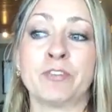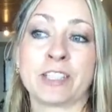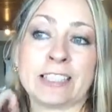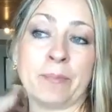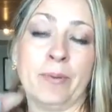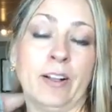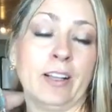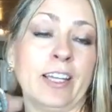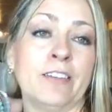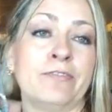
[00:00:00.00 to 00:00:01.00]
For example,
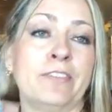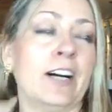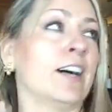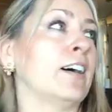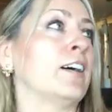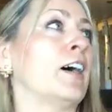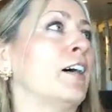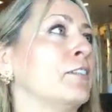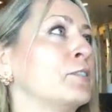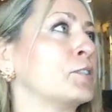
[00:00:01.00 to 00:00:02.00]
if
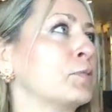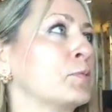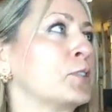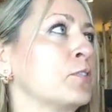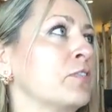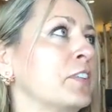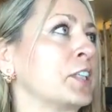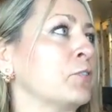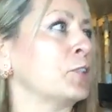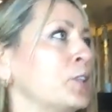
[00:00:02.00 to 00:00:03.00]
which one was your favorite?
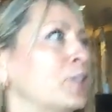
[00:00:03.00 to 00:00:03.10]
Well, you